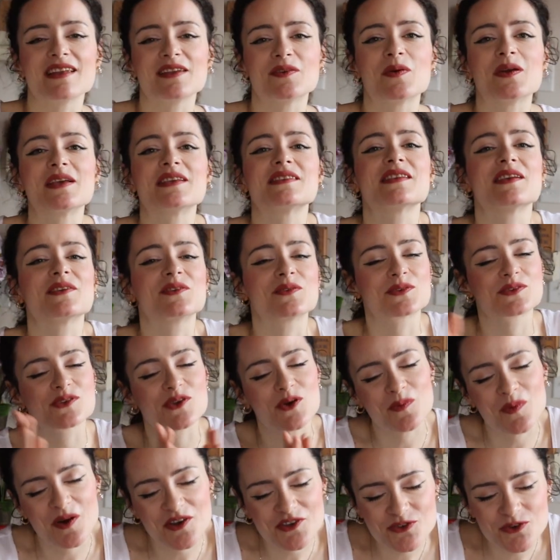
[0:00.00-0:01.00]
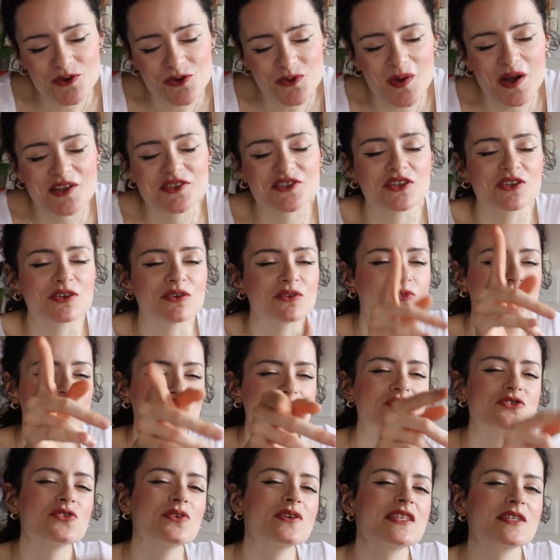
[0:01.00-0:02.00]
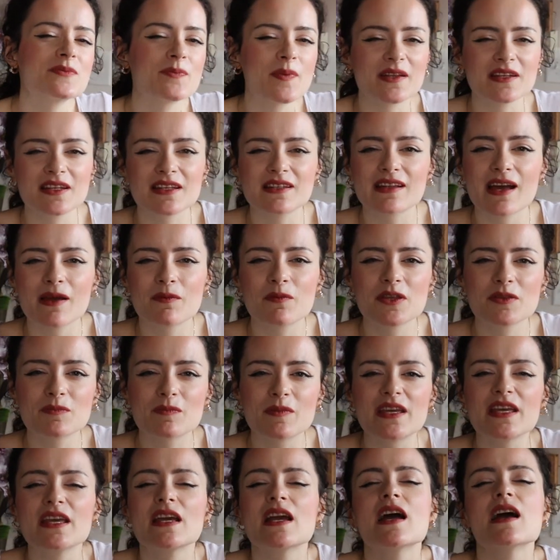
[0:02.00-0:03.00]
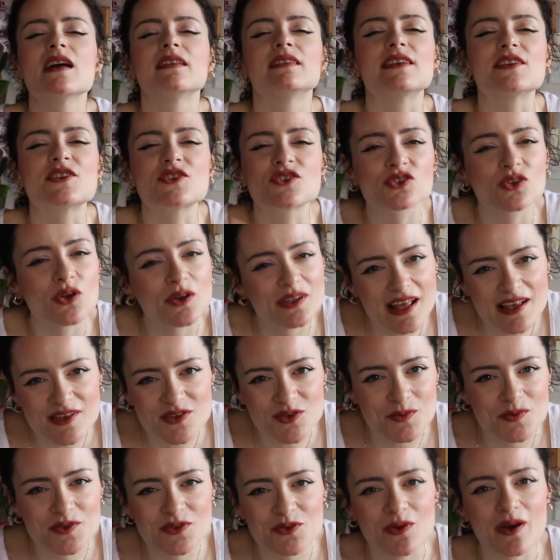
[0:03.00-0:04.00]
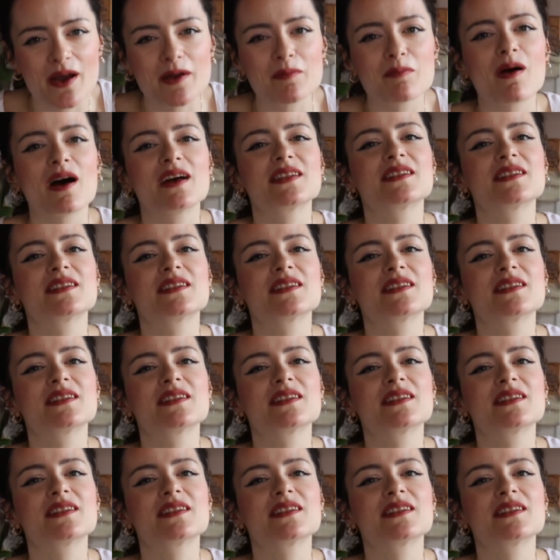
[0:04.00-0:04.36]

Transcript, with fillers: Anyways, thank you so much for watching. If you enjoyed spending time with me, destroy that subscribe